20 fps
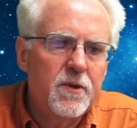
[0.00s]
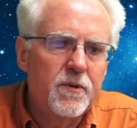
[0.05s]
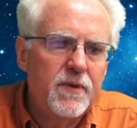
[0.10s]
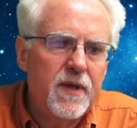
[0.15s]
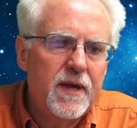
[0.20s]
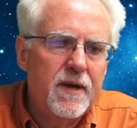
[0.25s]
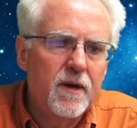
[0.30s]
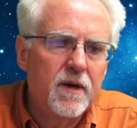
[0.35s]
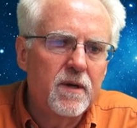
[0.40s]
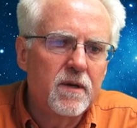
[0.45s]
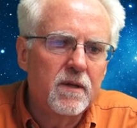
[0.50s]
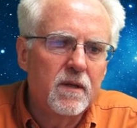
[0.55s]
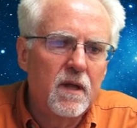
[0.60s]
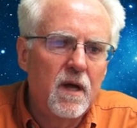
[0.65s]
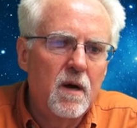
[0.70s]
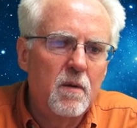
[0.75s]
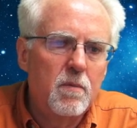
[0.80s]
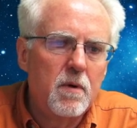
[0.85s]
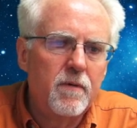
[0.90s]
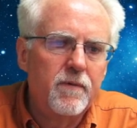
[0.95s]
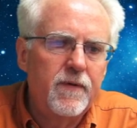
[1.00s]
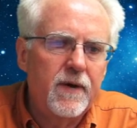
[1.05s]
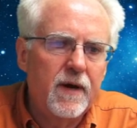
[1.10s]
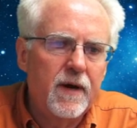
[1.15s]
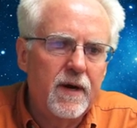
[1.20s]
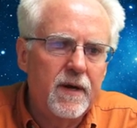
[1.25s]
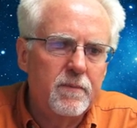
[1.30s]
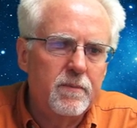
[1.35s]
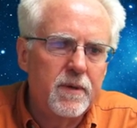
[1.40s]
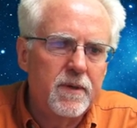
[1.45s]
they are global
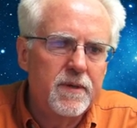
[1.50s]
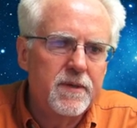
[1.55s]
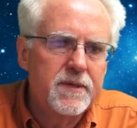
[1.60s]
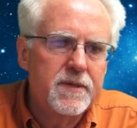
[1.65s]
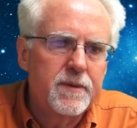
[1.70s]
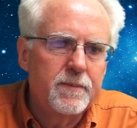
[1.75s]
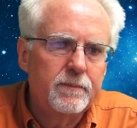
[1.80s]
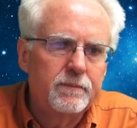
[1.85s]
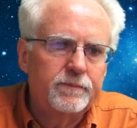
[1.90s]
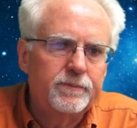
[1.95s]
variables.